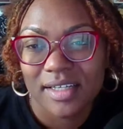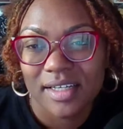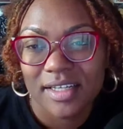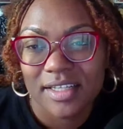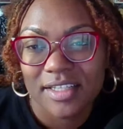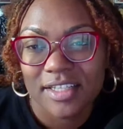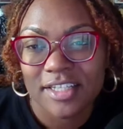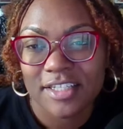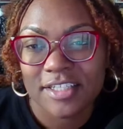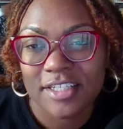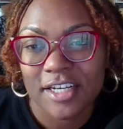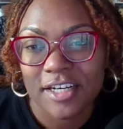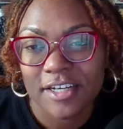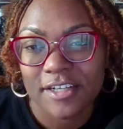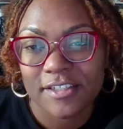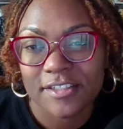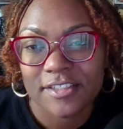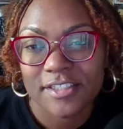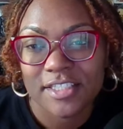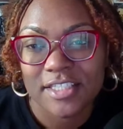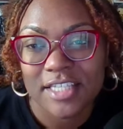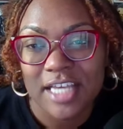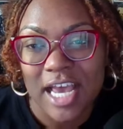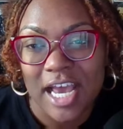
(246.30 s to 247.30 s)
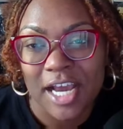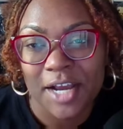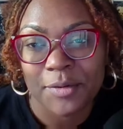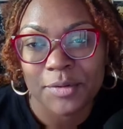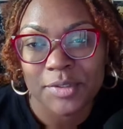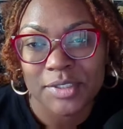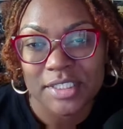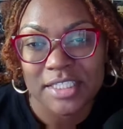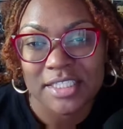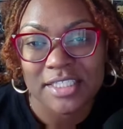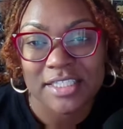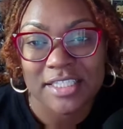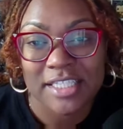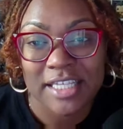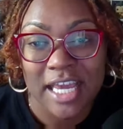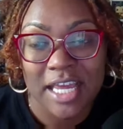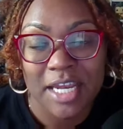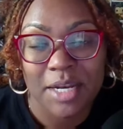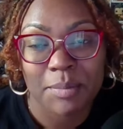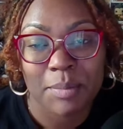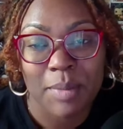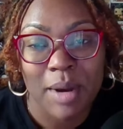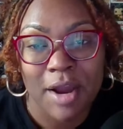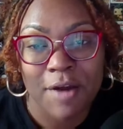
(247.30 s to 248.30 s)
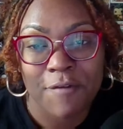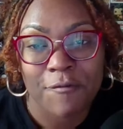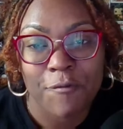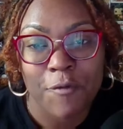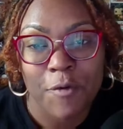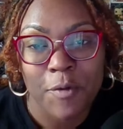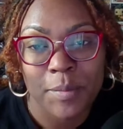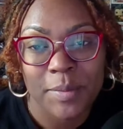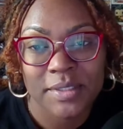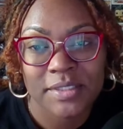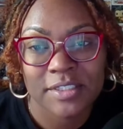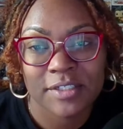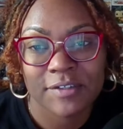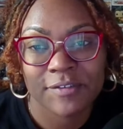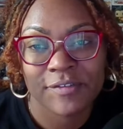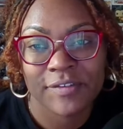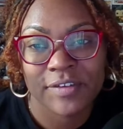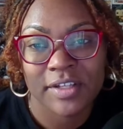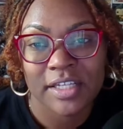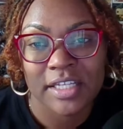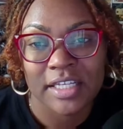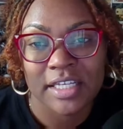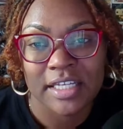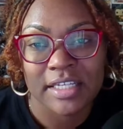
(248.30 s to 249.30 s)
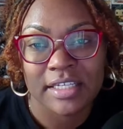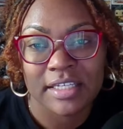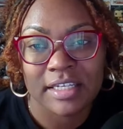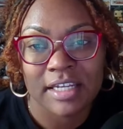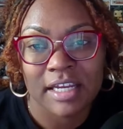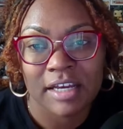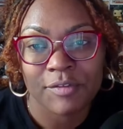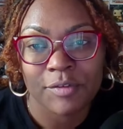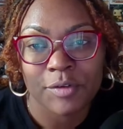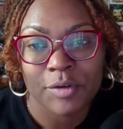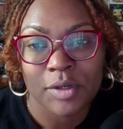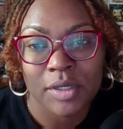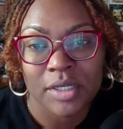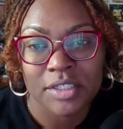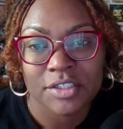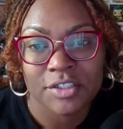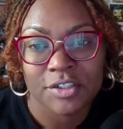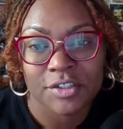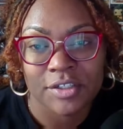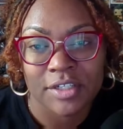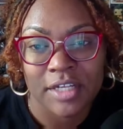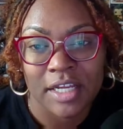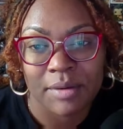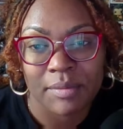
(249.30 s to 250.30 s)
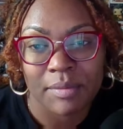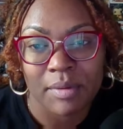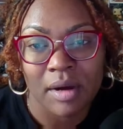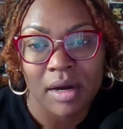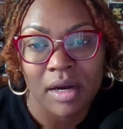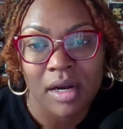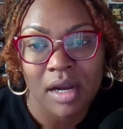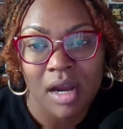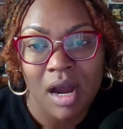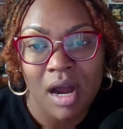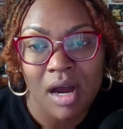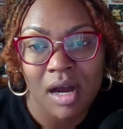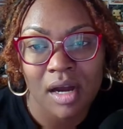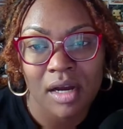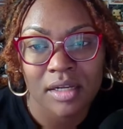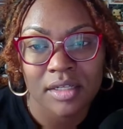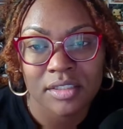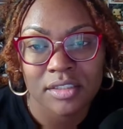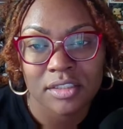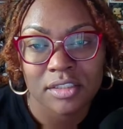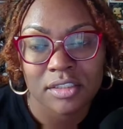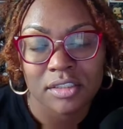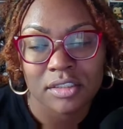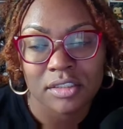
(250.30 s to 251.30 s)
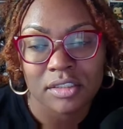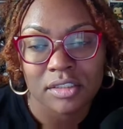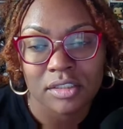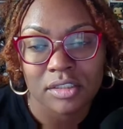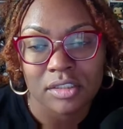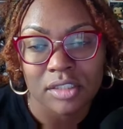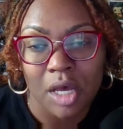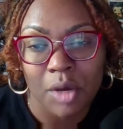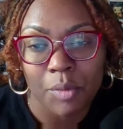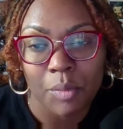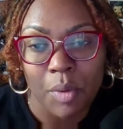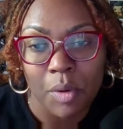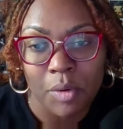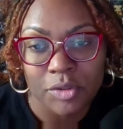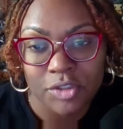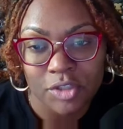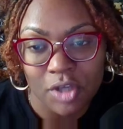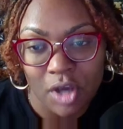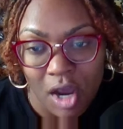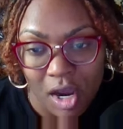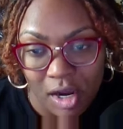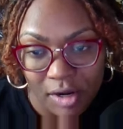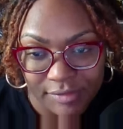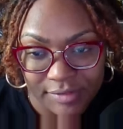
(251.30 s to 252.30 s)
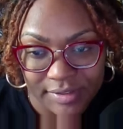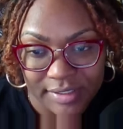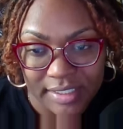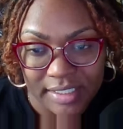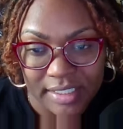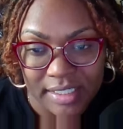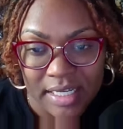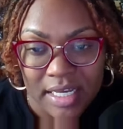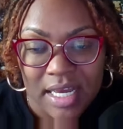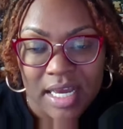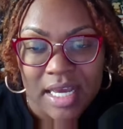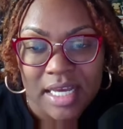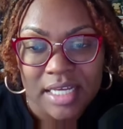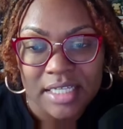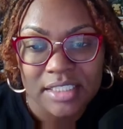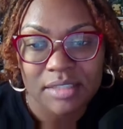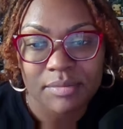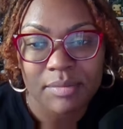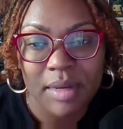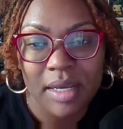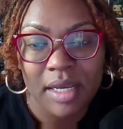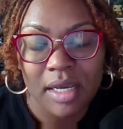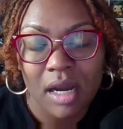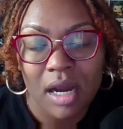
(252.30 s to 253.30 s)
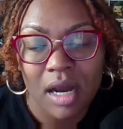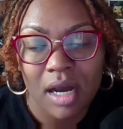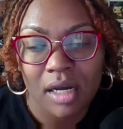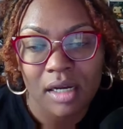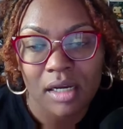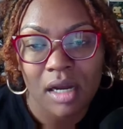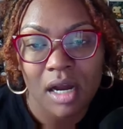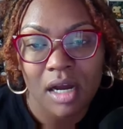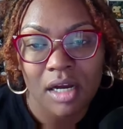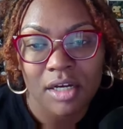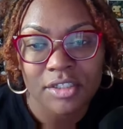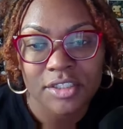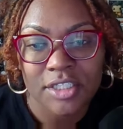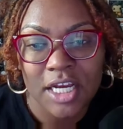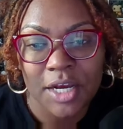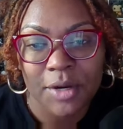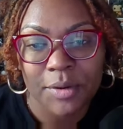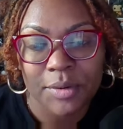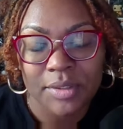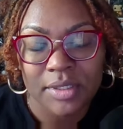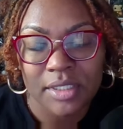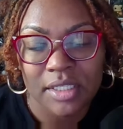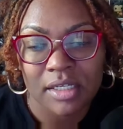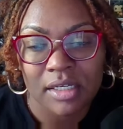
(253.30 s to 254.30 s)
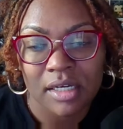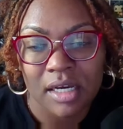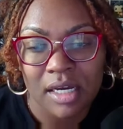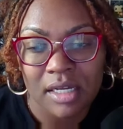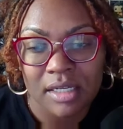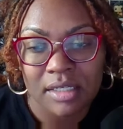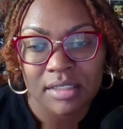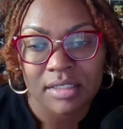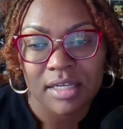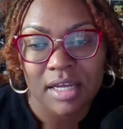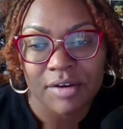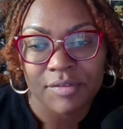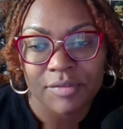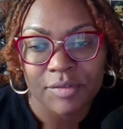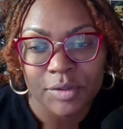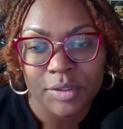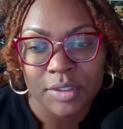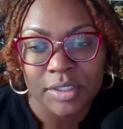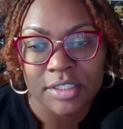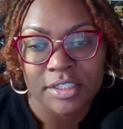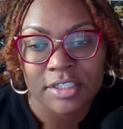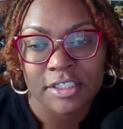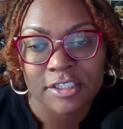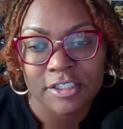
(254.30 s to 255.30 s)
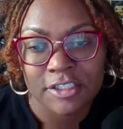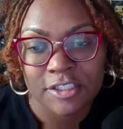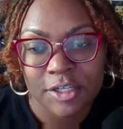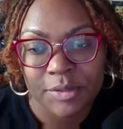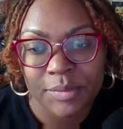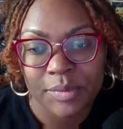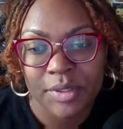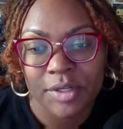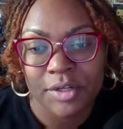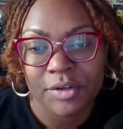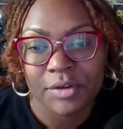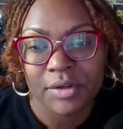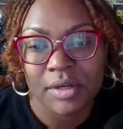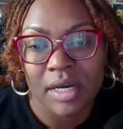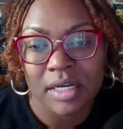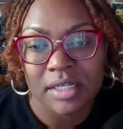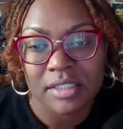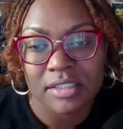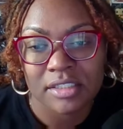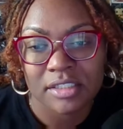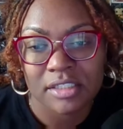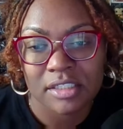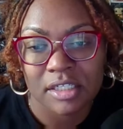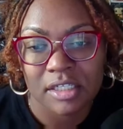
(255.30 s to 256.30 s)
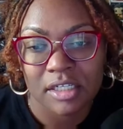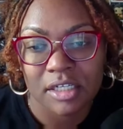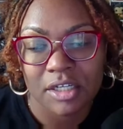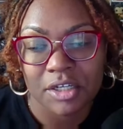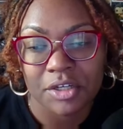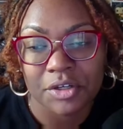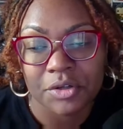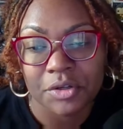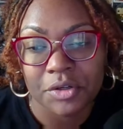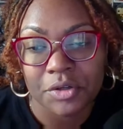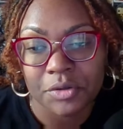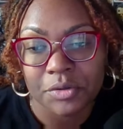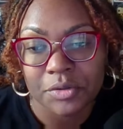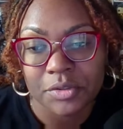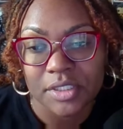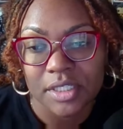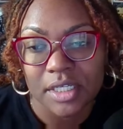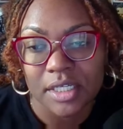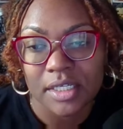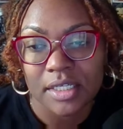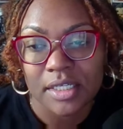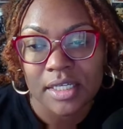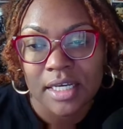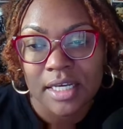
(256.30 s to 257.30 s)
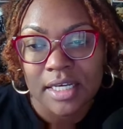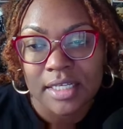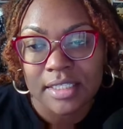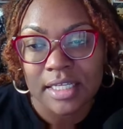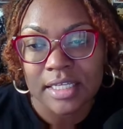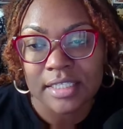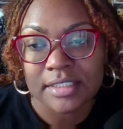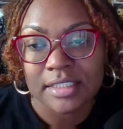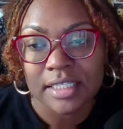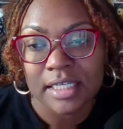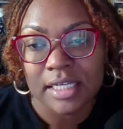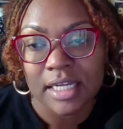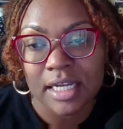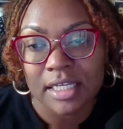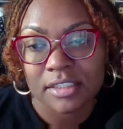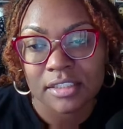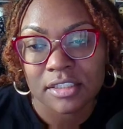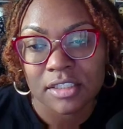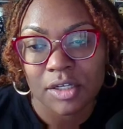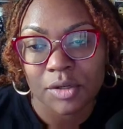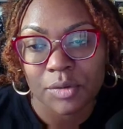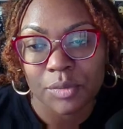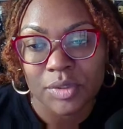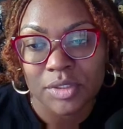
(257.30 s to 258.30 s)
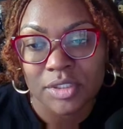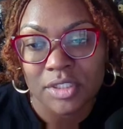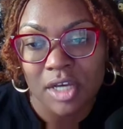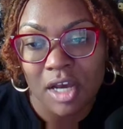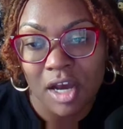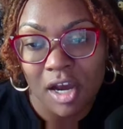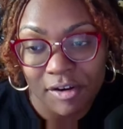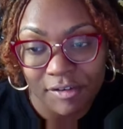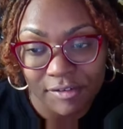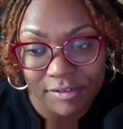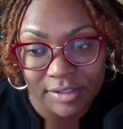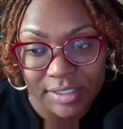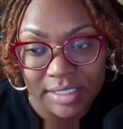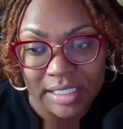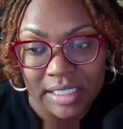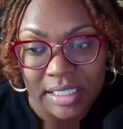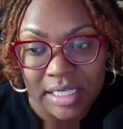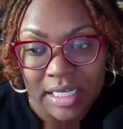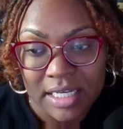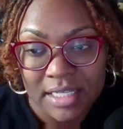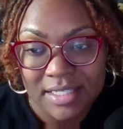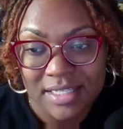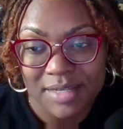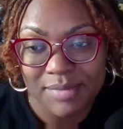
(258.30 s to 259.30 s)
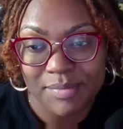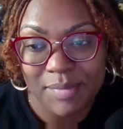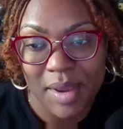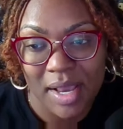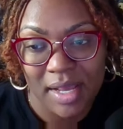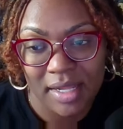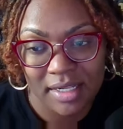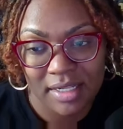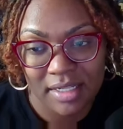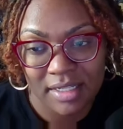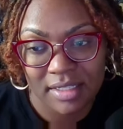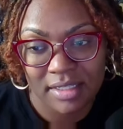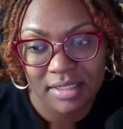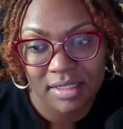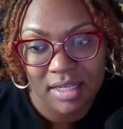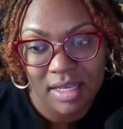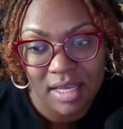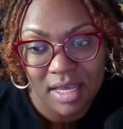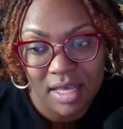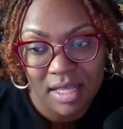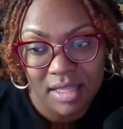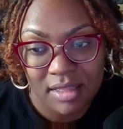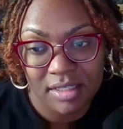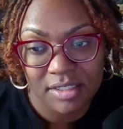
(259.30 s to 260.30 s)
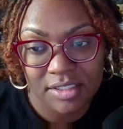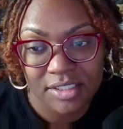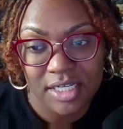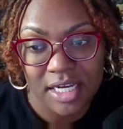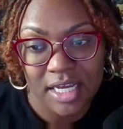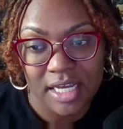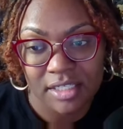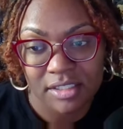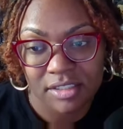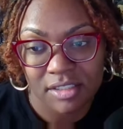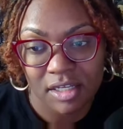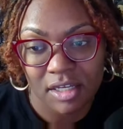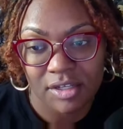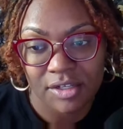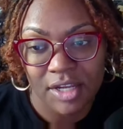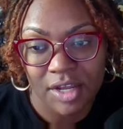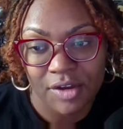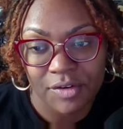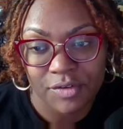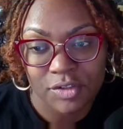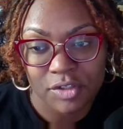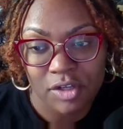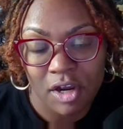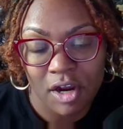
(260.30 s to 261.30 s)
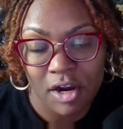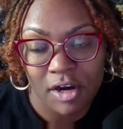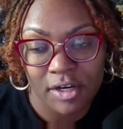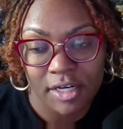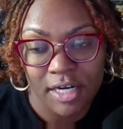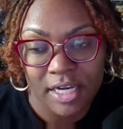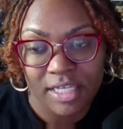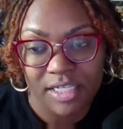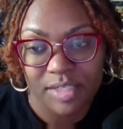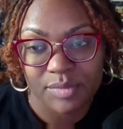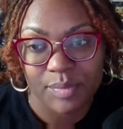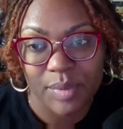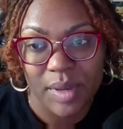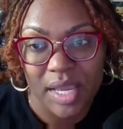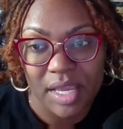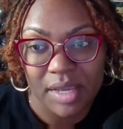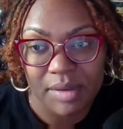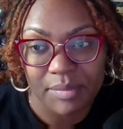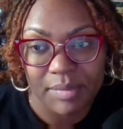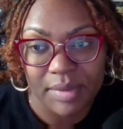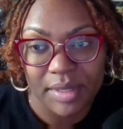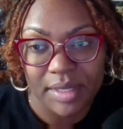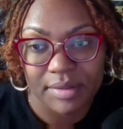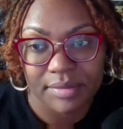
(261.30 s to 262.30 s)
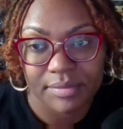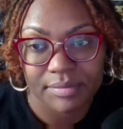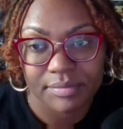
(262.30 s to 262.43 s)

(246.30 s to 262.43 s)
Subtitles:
The terrorist attack was instigated by a former civilian devil hunter named Akan Sabotari. She made a contract with the Gun Devil and distributed guns to the Yakuza. They say that Sabotari demanded the Chainsaw Devil's heart as payment.